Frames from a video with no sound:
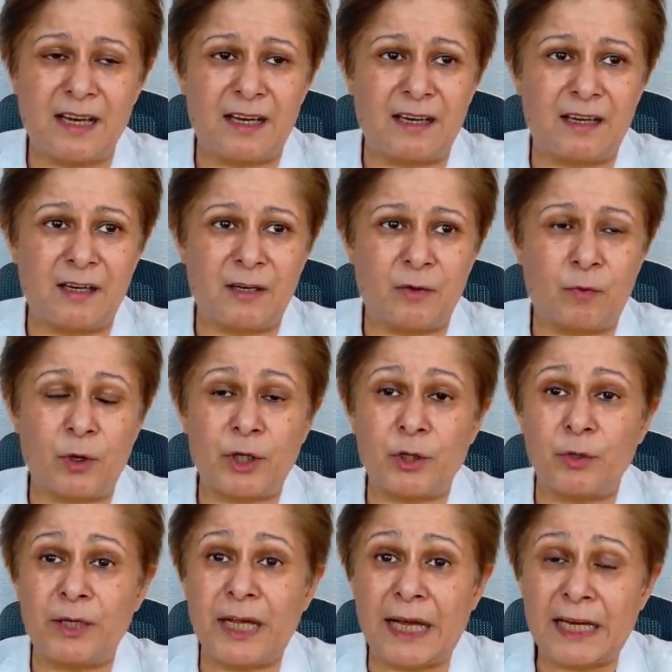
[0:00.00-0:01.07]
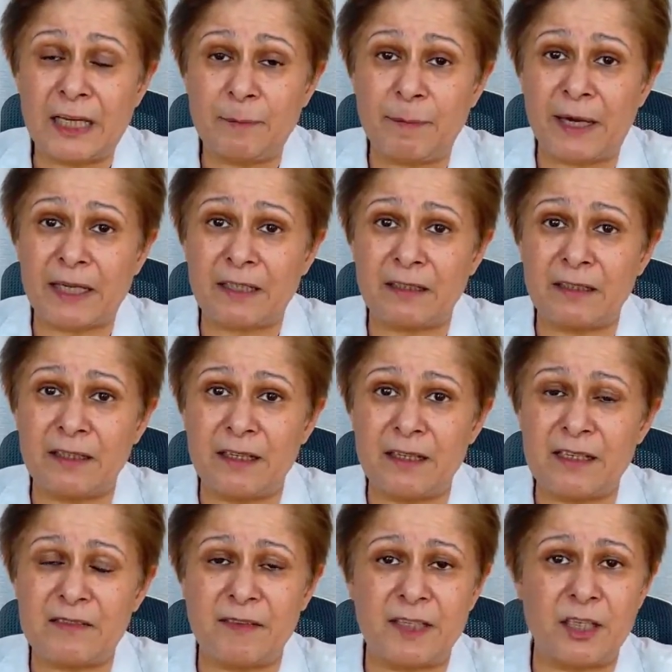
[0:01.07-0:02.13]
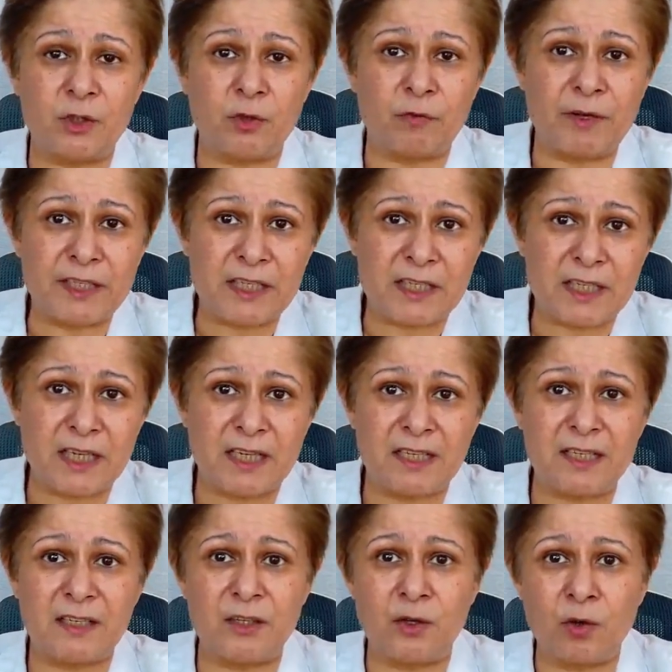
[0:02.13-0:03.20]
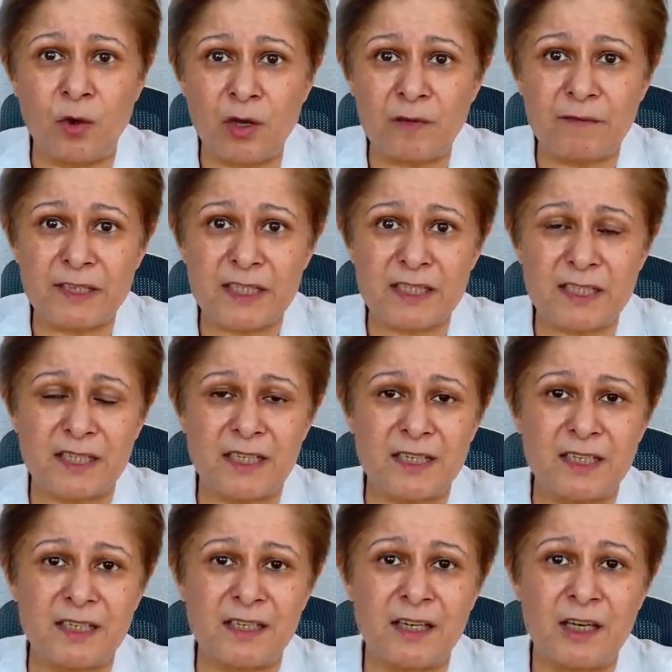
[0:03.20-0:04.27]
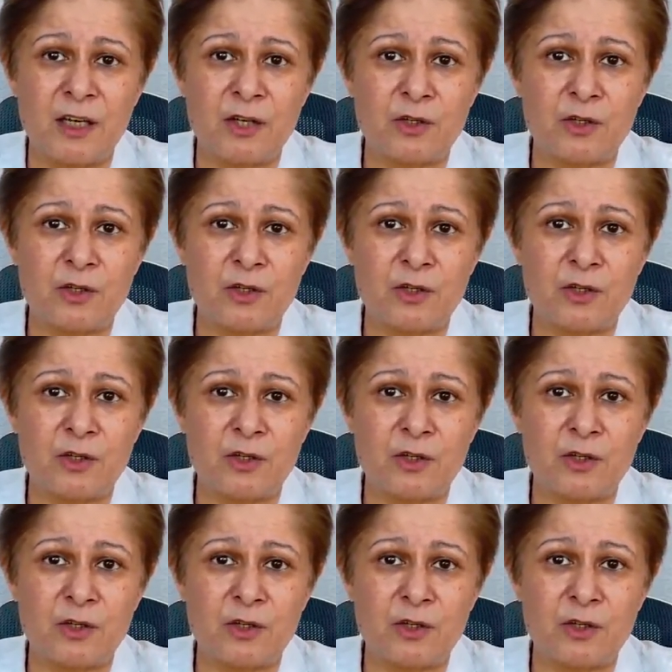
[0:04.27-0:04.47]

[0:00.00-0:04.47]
what your diet pattern is, whether you're vegetarian, non-vegetarian.